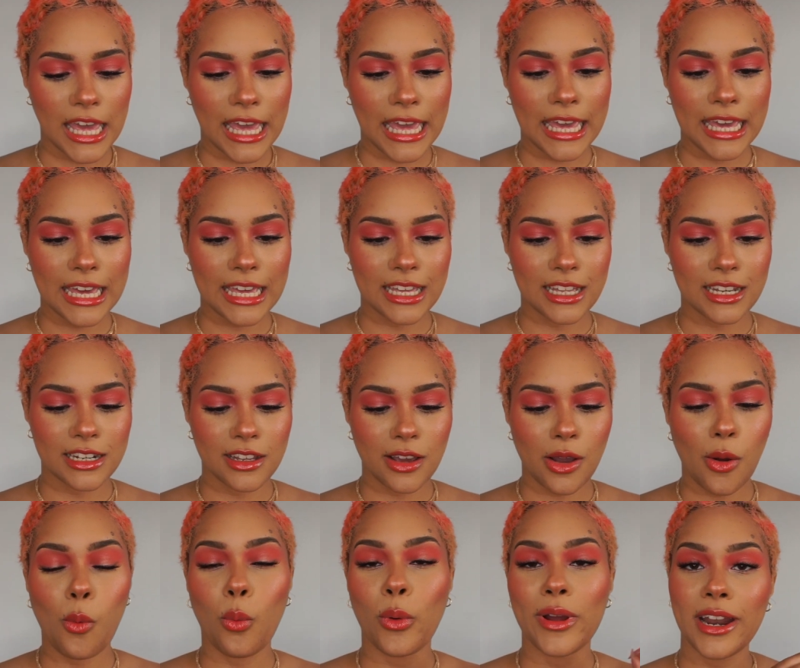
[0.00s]

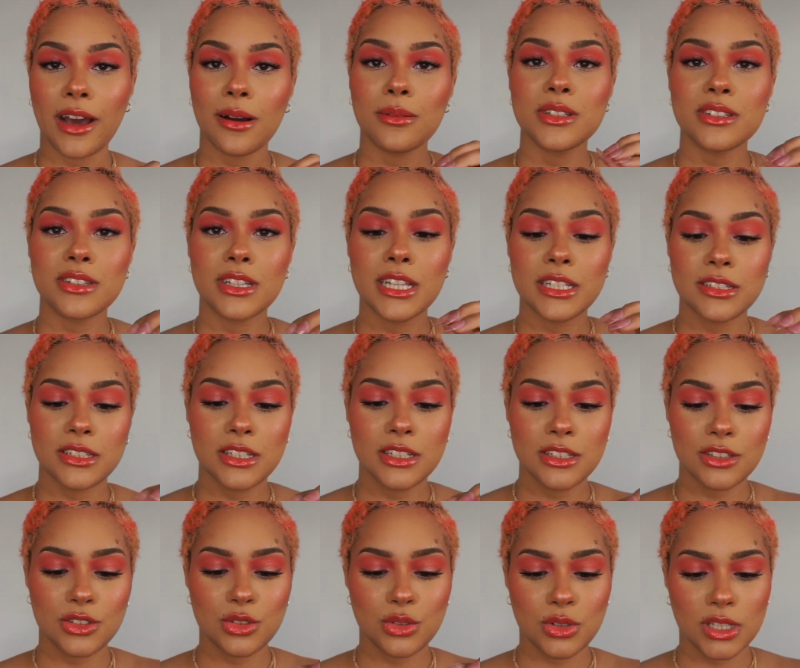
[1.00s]
And when I was
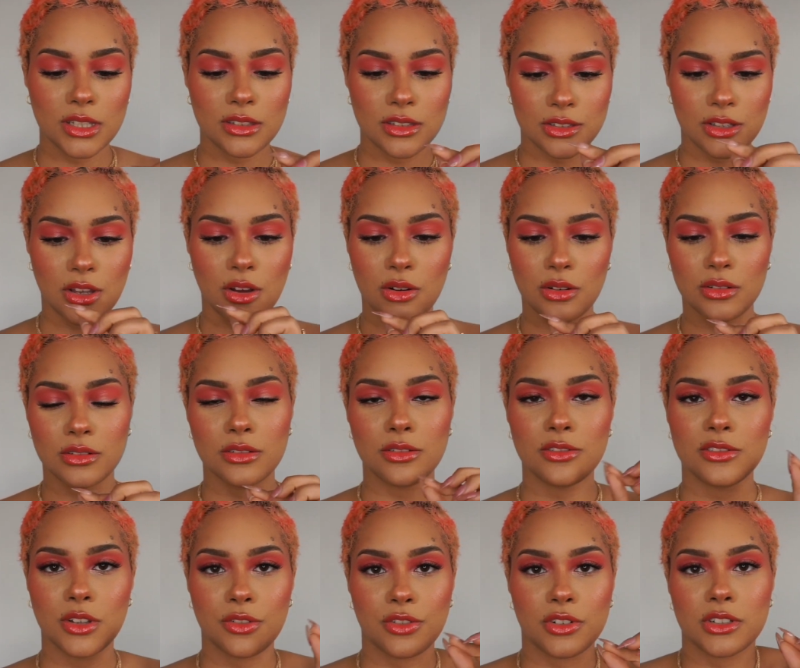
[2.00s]
listening to this song
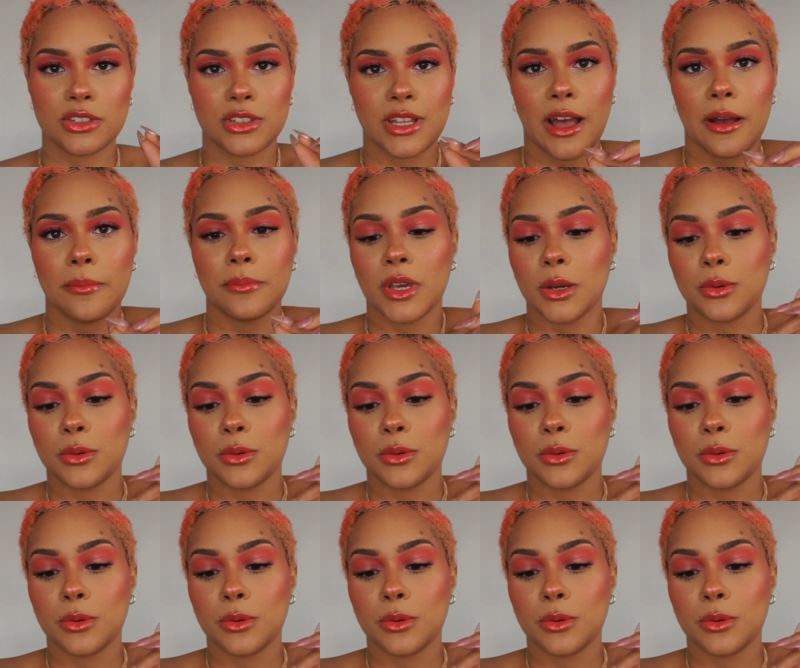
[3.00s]
the first time,